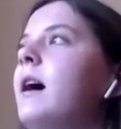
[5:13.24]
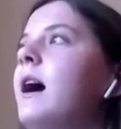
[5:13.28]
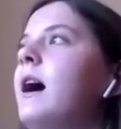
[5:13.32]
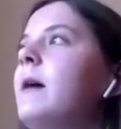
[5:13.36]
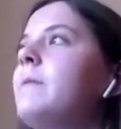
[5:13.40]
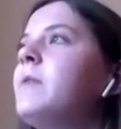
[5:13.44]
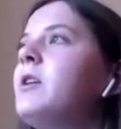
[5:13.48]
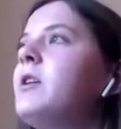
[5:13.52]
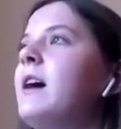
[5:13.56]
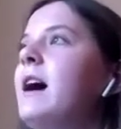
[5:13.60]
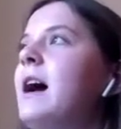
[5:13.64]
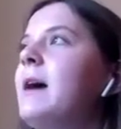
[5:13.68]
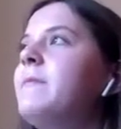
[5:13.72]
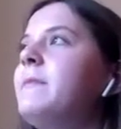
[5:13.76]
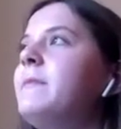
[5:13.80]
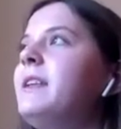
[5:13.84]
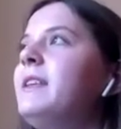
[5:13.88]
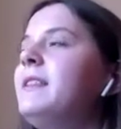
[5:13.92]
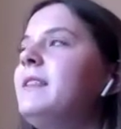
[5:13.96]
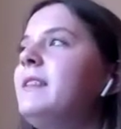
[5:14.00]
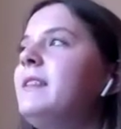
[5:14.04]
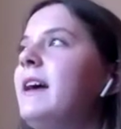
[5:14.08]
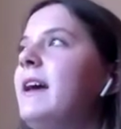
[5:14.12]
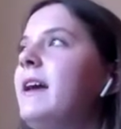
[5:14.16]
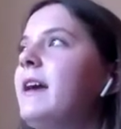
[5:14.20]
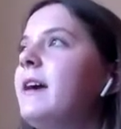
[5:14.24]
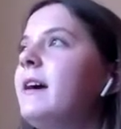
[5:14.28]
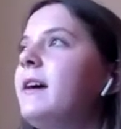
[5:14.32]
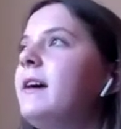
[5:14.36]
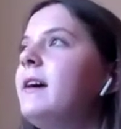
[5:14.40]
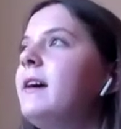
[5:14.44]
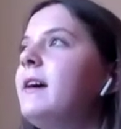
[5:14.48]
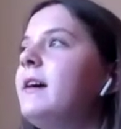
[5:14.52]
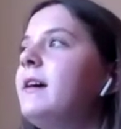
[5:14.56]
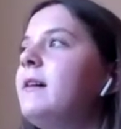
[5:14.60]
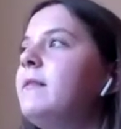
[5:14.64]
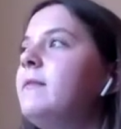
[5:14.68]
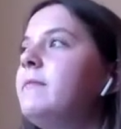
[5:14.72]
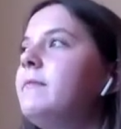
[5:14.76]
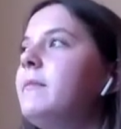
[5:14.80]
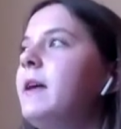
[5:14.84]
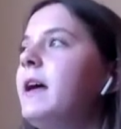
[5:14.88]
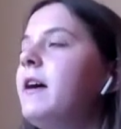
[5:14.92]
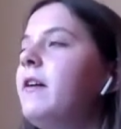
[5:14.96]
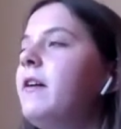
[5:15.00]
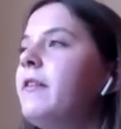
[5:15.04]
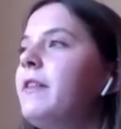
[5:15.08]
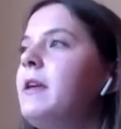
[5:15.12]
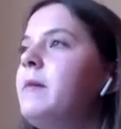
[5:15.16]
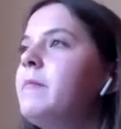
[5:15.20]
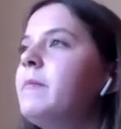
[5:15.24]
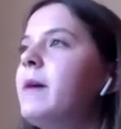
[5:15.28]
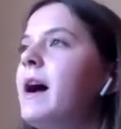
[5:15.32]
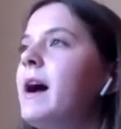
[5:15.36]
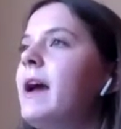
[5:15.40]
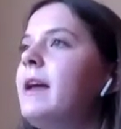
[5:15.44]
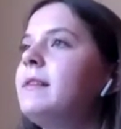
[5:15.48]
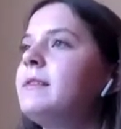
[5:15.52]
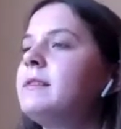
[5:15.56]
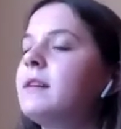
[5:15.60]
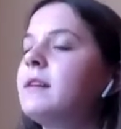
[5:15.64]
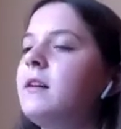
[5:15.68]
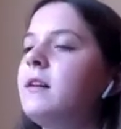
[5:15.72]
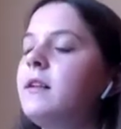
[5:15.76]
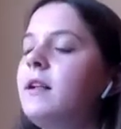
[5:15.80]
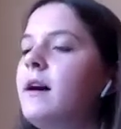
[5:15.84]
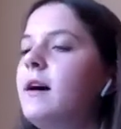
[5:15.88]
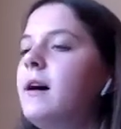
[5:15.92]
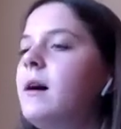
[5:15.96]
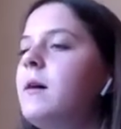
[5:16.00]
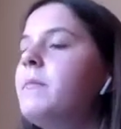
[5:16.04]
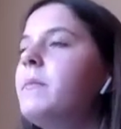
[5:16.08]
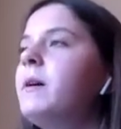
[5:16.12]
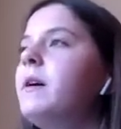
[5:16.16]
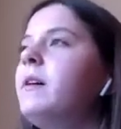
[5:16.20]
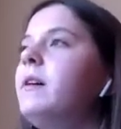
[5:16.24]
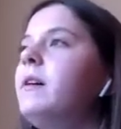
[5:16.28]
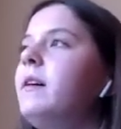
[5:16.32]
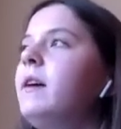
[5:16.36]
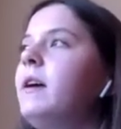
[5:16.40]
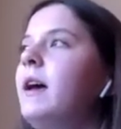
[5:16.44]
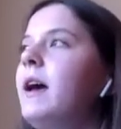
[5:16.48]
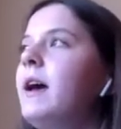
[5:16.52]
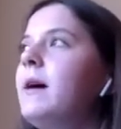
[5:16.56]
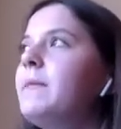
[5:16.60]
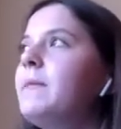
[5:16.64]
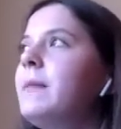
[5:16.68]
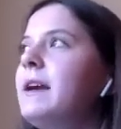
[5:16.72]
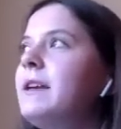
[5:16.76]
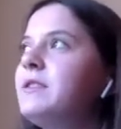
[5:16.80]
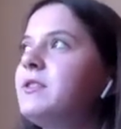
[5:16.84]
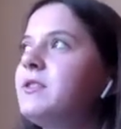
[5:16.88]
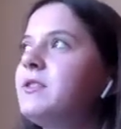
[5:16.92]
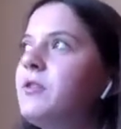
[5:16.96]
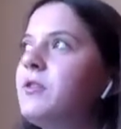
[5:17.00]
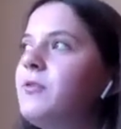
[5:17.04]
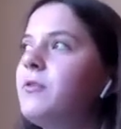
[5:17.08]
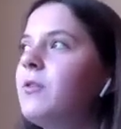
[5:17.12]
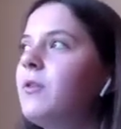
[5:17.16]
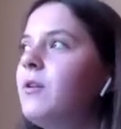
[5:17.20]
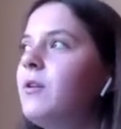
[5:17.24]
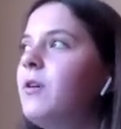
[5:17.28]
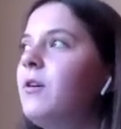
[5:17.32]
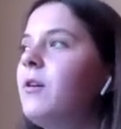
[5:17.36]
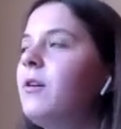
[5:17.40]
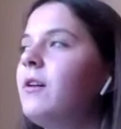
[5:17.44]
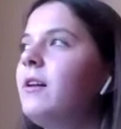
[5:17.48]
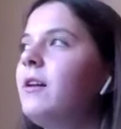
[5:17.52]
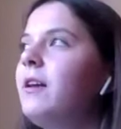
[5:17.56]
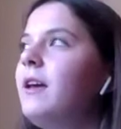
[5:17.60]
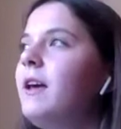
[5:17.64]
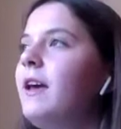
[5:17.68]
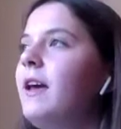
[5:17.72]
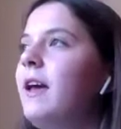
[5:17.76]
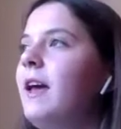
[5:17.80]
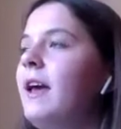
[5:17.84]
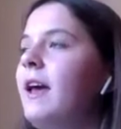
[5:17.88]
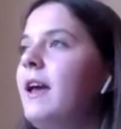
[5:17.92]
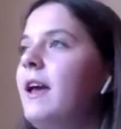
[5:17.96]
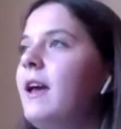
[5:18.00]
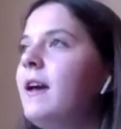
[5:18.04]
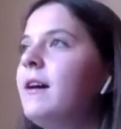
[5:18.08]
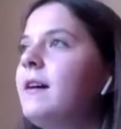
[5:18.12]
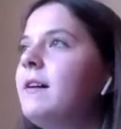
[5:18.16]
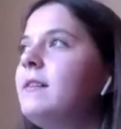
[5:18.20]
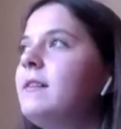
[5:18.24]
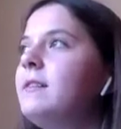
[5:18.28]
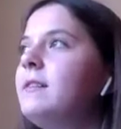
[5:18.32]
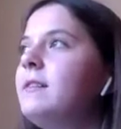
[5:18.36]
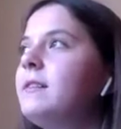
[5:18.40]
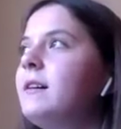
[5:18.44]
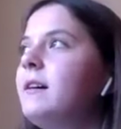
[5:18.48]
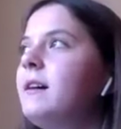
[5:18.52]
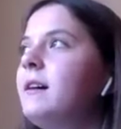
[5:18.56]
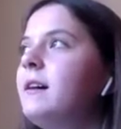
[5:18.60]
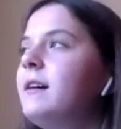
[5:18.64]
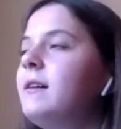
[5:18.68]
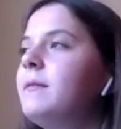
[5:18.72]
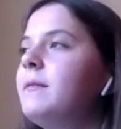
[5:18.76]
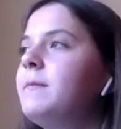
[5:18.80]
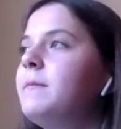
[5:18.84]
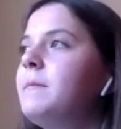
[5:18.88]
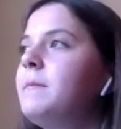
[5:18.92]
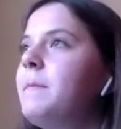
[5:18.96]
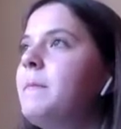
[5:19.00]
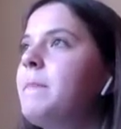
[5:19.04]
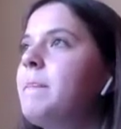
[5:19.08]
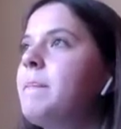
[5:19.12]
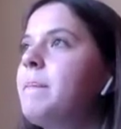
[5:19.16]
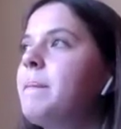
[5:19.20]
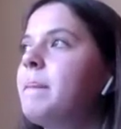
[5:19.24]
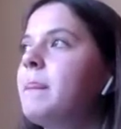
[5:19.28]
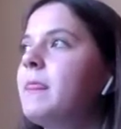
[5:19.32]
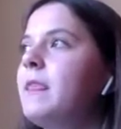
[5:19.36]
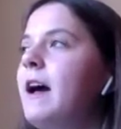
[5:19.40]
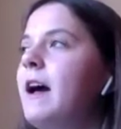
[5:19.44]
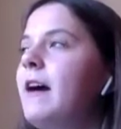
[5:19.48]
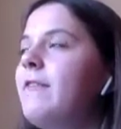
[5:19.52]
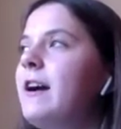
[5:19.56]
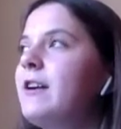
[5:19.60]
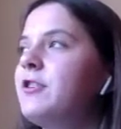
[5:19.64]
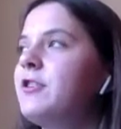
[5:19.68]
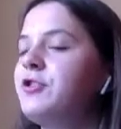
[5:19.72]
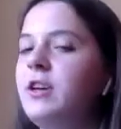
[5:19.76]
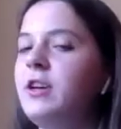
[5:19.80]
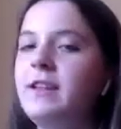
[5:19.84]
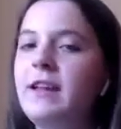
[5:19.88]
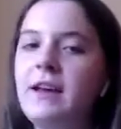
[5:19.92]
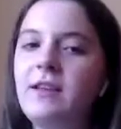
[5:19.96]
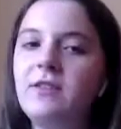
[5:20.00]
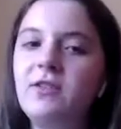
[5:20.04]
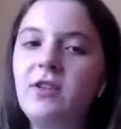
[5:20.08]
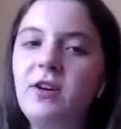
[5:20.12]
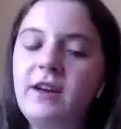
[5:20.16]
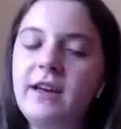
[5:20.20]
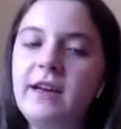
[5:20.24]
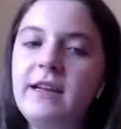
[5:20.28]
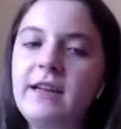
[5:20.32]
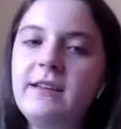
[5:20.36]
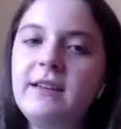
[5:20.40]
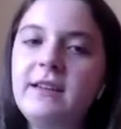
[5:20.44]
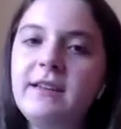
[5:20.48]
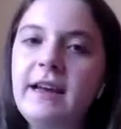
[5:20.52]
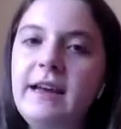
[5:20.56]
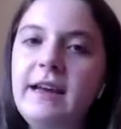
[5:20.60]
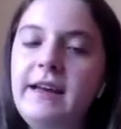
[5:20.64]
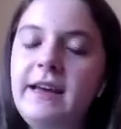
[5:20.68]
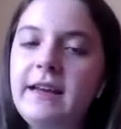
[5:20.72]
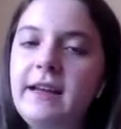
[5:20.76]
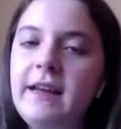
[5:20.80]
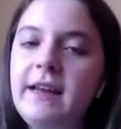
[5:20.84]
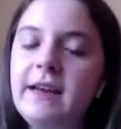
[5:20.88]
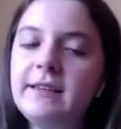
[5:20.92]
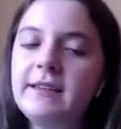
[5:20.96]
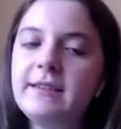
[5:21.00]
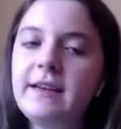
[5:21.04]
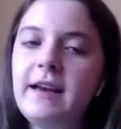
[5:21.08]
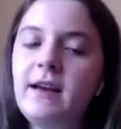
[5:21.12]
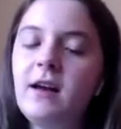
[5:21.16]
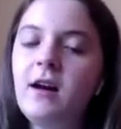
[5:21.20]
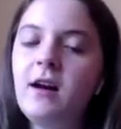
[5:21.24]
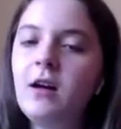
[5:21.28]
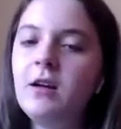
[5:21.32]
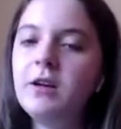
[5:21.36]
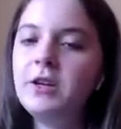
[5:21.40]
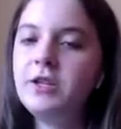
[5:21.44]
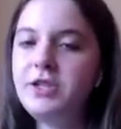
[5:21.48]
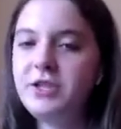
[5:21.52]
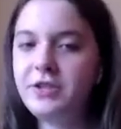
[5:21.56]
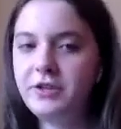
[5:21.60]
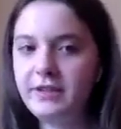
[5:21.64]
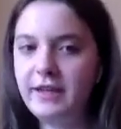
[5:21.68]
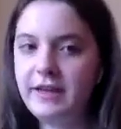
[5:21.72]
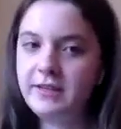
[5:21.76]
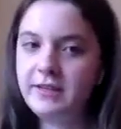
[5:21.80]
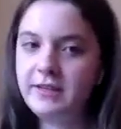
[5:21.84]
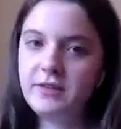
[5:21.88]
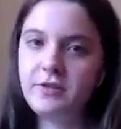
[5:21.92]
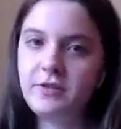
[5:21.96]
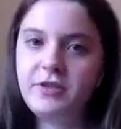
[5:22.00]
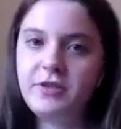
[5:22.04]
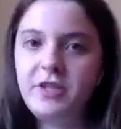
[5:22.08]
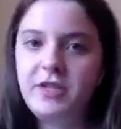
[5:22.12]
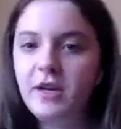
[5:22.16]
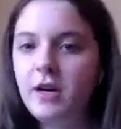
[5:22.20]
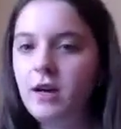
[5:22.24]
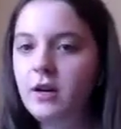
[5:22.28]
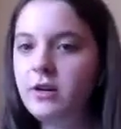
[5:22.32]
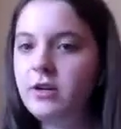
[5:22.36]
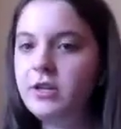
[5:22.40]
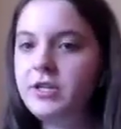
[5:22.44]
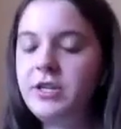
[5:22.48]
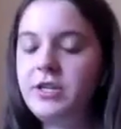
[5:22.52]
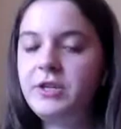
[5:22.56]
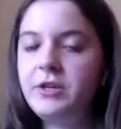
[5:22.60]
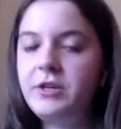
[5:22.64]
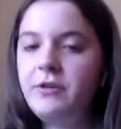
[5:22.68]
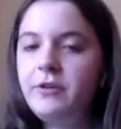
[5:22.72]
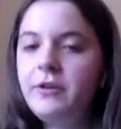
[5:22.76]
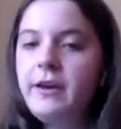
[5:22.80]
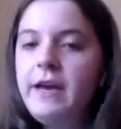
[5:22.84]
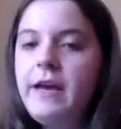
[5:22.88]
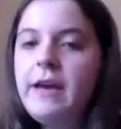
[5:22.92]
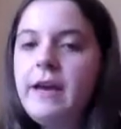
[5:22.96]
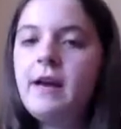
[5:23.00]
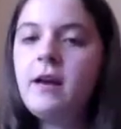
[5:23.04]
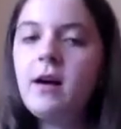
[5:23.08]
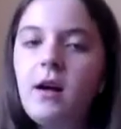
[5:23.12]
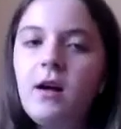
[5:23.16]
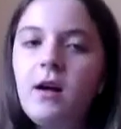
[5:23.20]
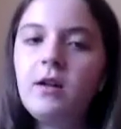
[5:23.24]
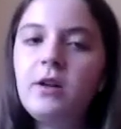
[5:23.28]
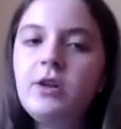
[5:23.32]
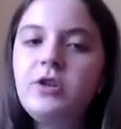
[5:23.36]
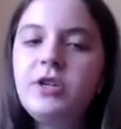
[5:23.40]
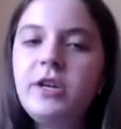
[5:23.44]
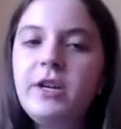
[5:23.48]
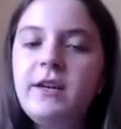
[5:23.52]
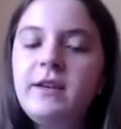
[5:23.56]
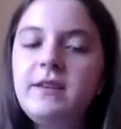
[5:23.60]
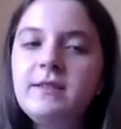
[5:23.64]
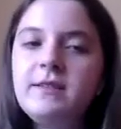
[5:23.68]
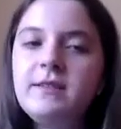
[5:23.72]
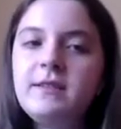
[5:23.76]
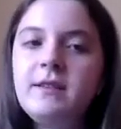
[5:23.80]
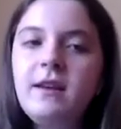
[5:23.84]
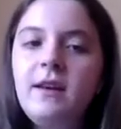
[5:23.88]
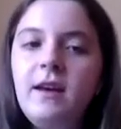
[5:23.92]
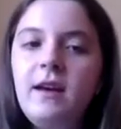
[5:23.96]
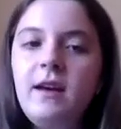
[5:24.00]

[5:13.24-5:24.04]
in like a Healthy Minds club at my school, and I've actually like looked into like getting a psychology or like sociology degree at colleges.